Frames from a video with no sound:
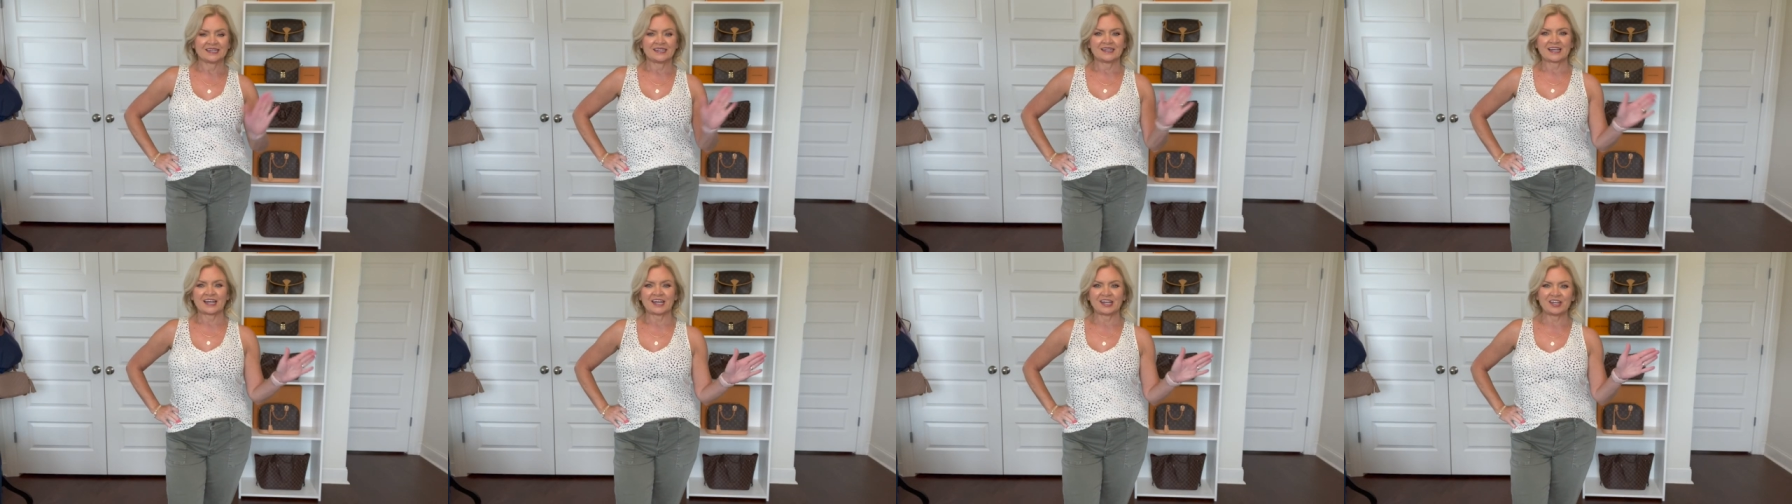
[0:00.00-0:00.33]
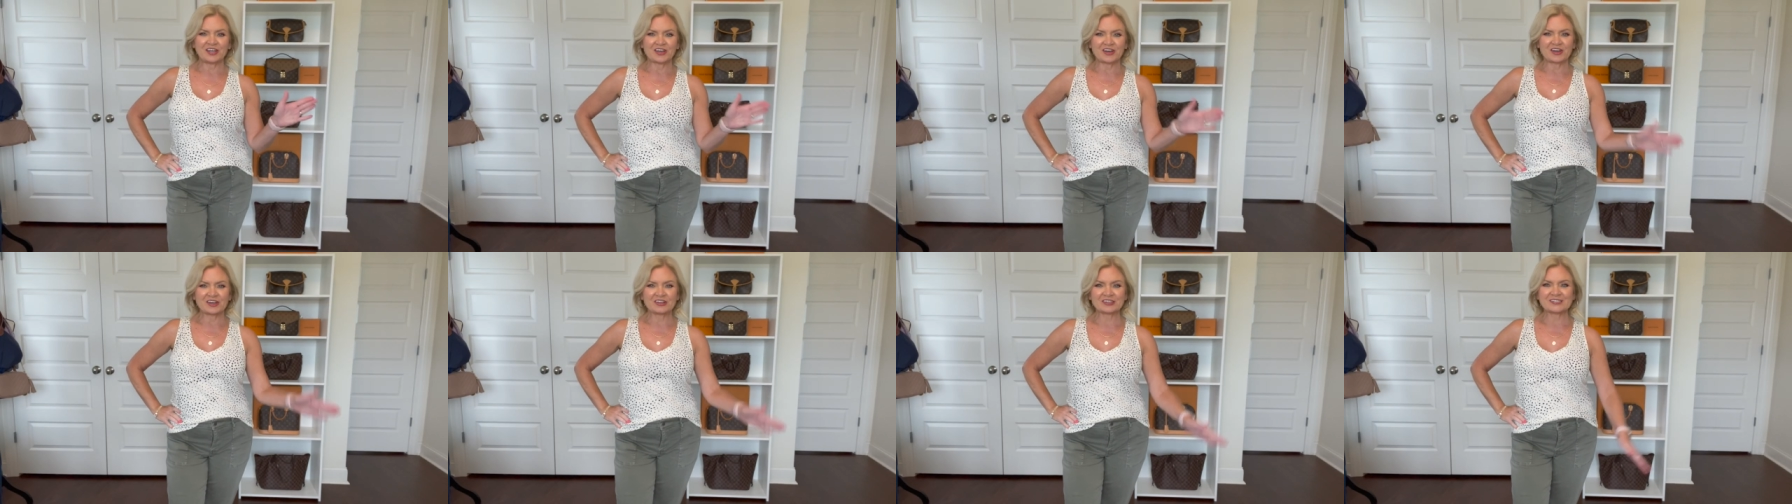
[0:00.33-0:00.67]

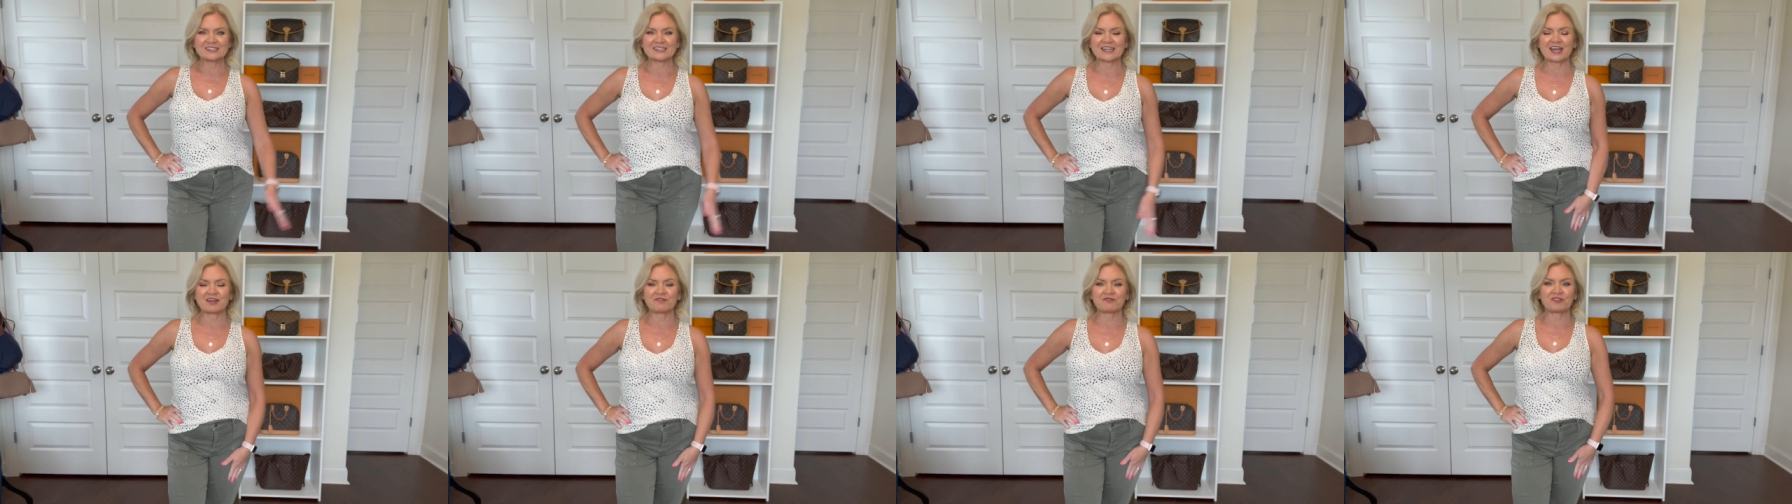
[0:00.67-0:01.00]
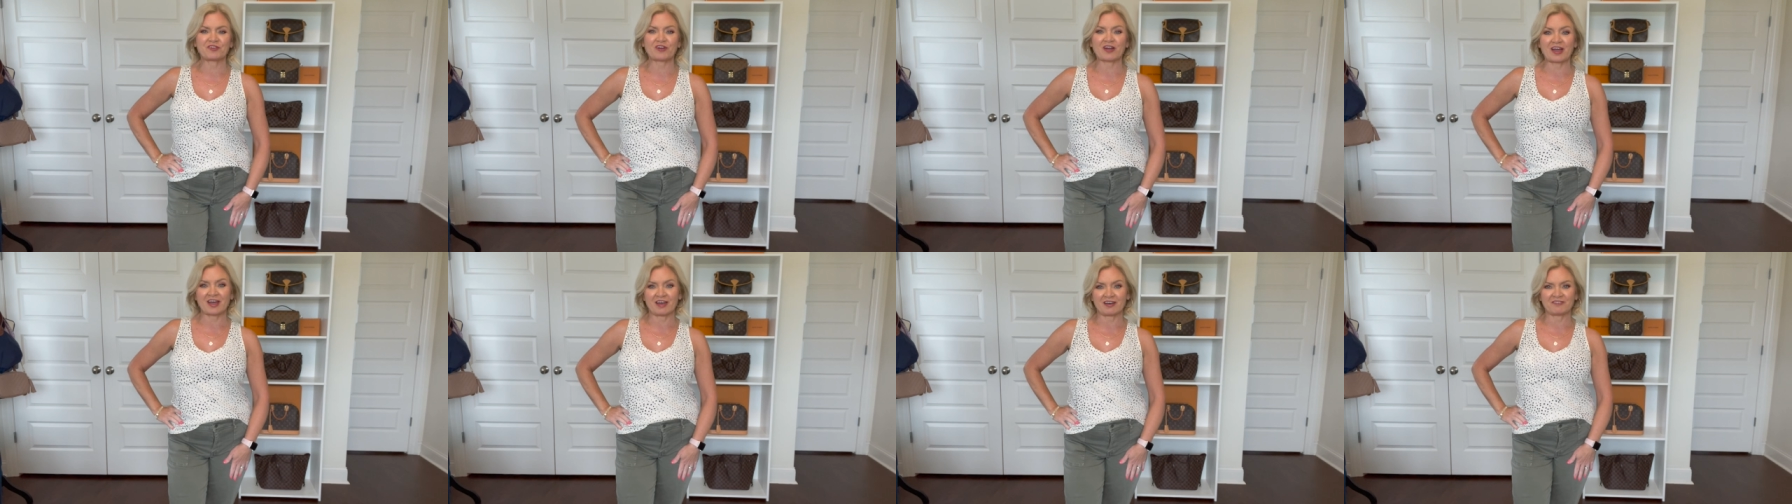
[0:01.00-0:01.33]
Hey y'all, time
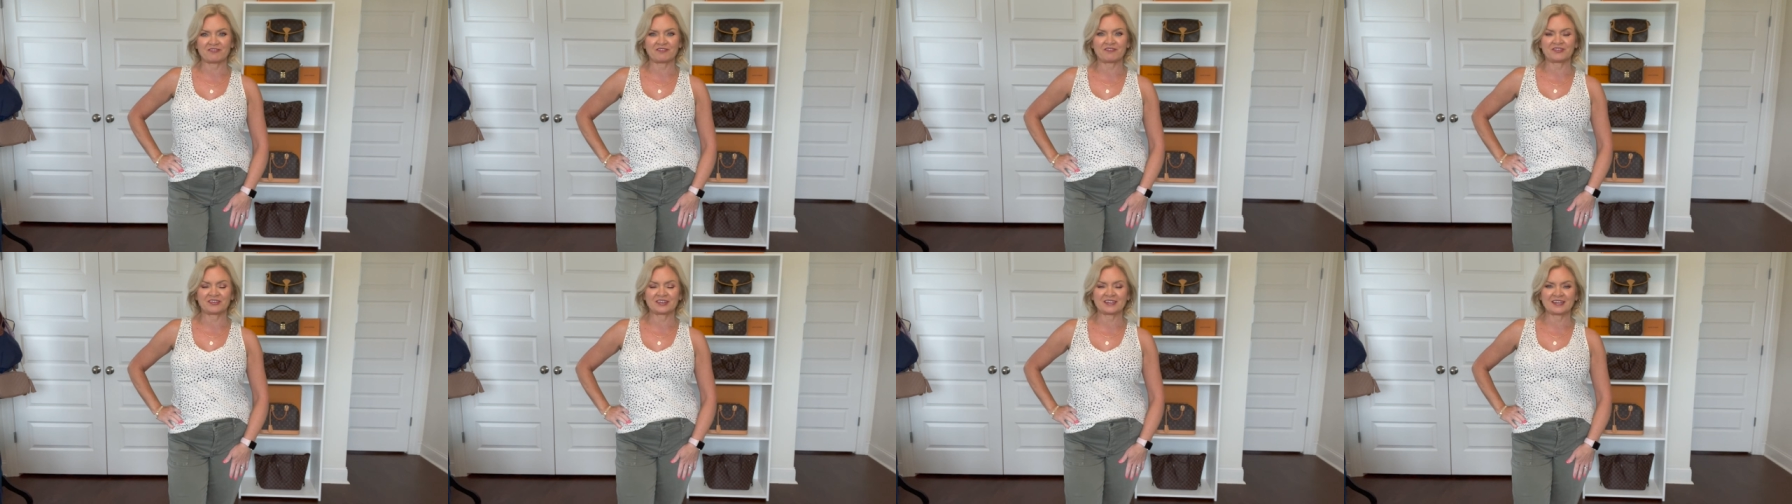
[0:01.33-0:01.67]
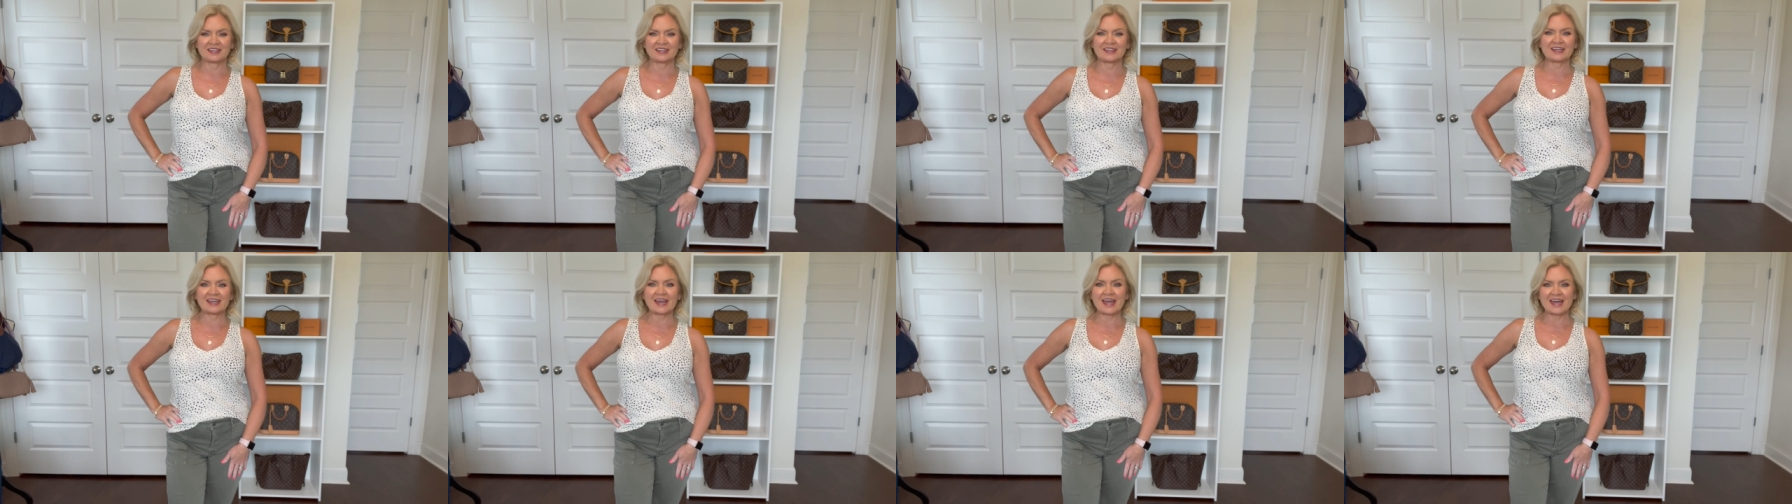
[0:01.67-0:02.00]
for outfit
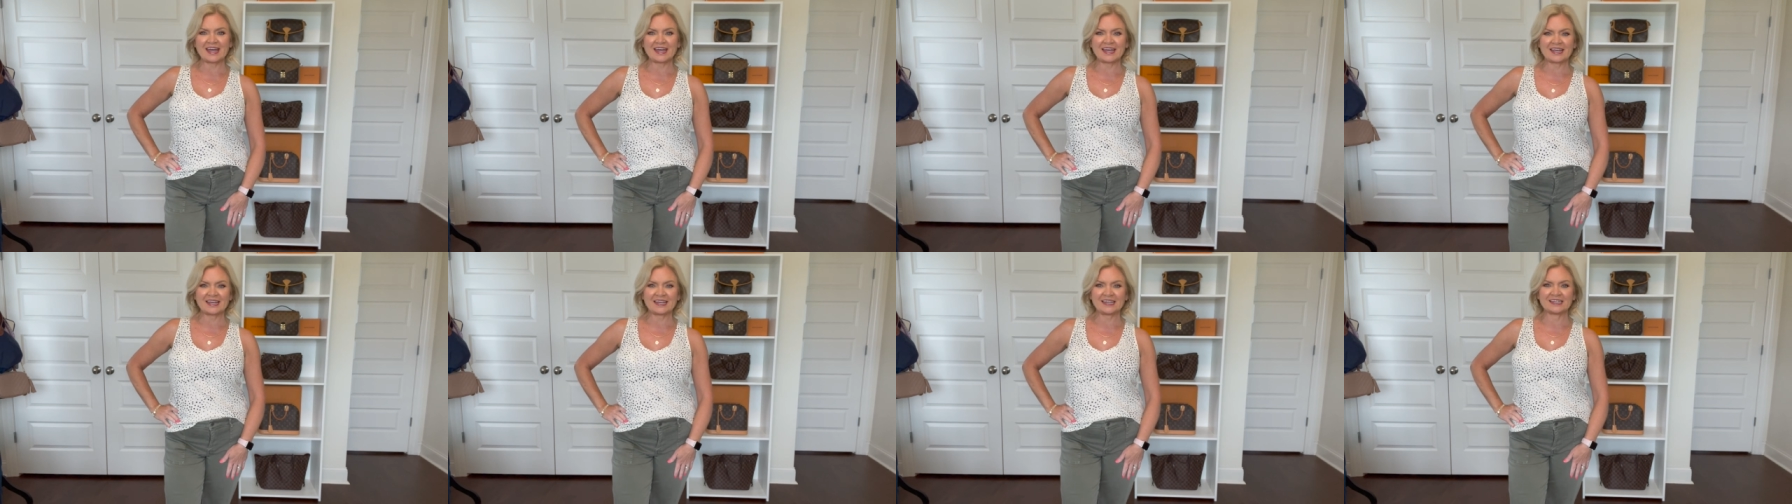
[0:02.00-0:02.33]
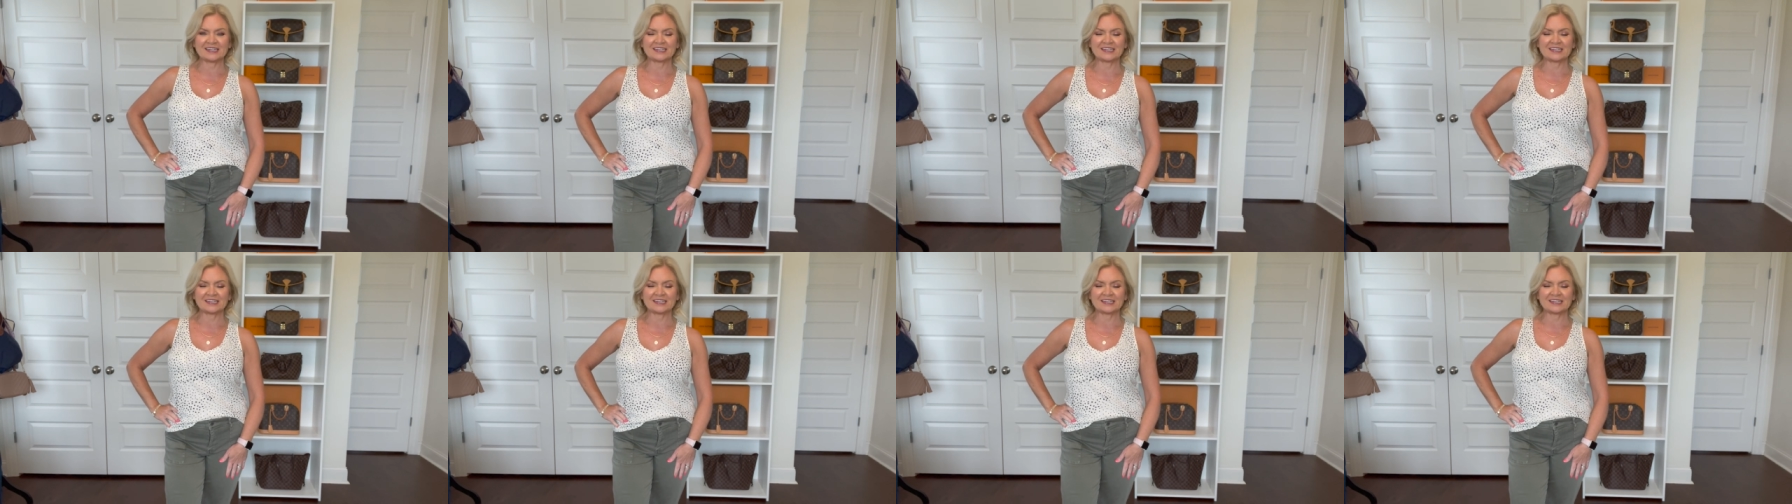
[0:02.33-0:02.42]
of the day.